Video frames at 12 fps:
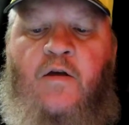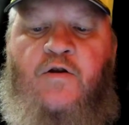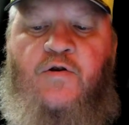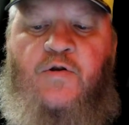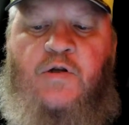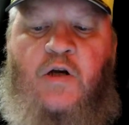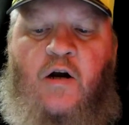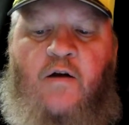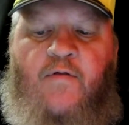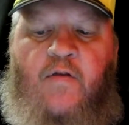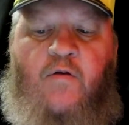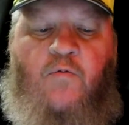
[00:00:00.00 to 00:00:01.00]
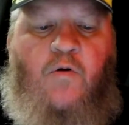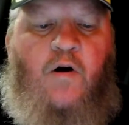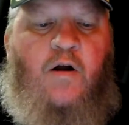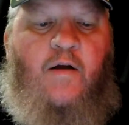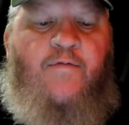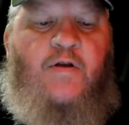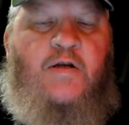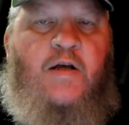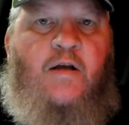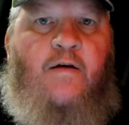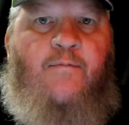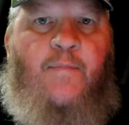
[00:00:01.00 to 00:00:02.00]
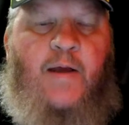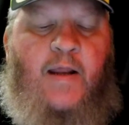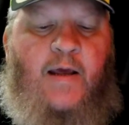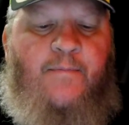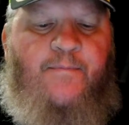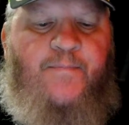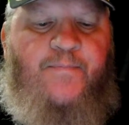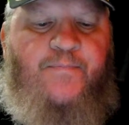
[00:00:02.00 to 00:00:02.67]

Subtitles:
to serve in the work of the tent of meeting.